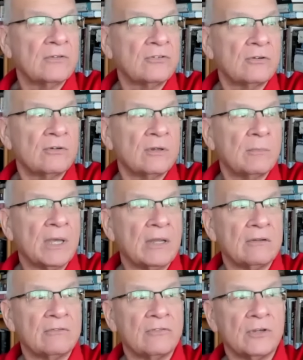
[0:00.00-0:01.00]
certain amount
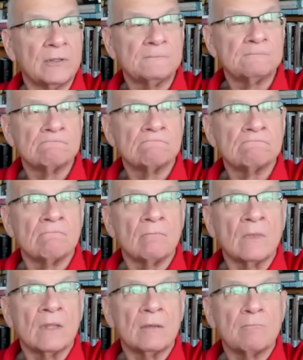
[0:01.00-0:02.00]
of
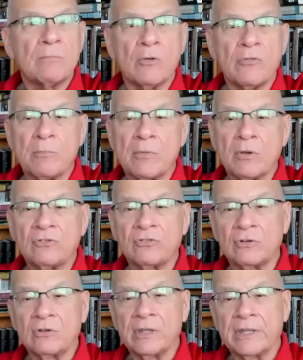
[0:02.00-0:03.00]
both
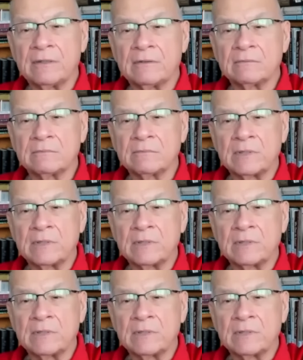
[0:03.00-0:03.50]
emotional and